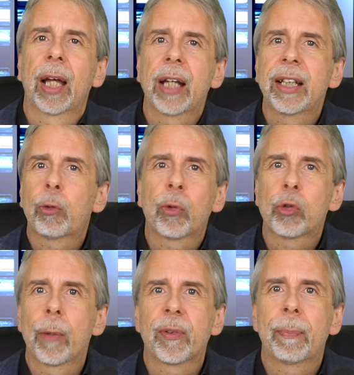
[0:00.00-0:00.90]
And this
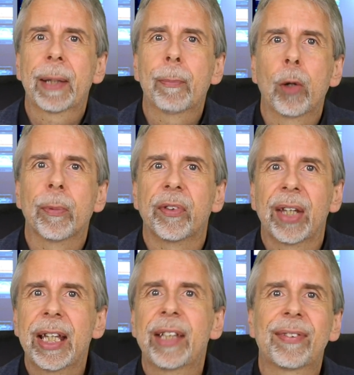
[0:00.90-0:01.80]
was Trump's big moment.
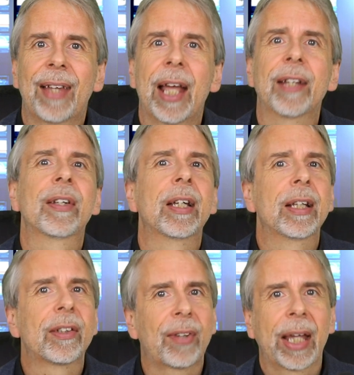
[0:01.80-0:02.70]
He said,
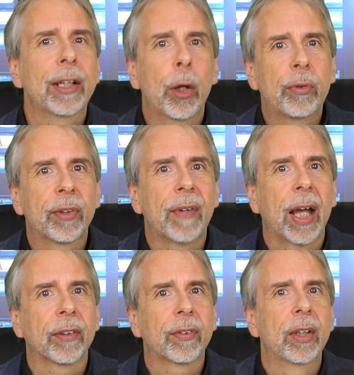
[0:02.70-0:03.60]
"Take note of
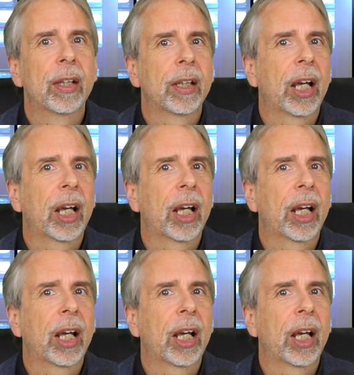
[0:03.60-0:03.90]
that."